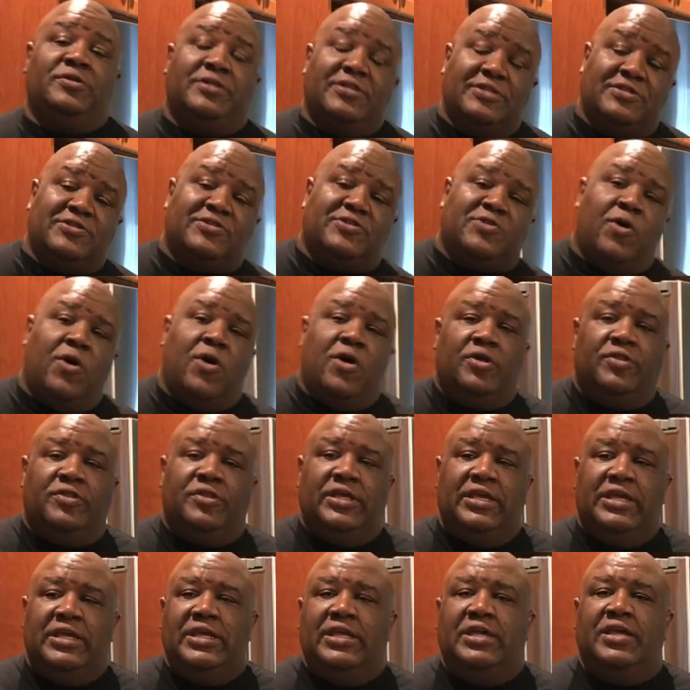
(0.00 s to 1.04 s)
This is called
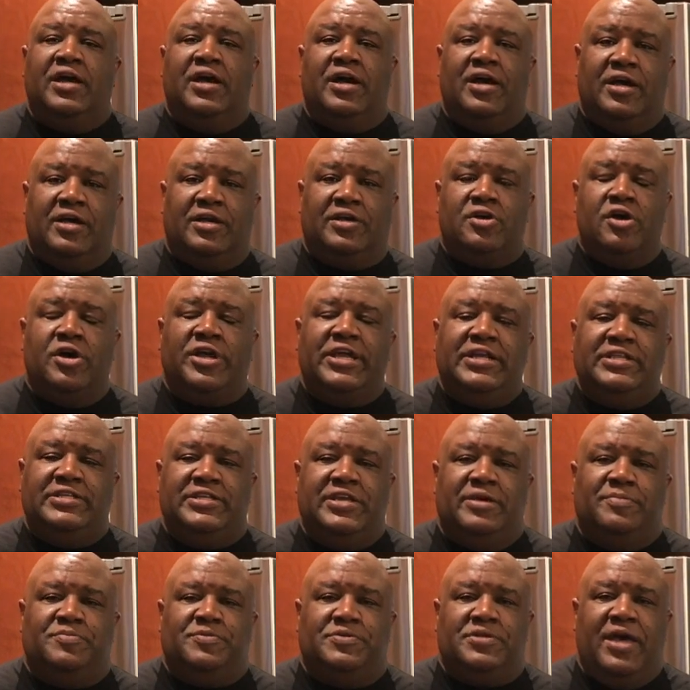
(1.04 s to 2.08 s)
the cooking
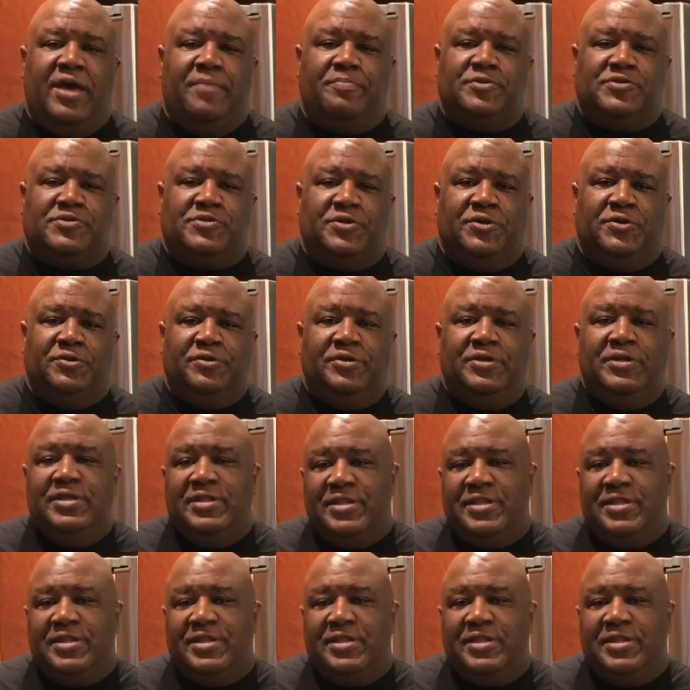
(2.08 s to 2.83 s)
tips episode.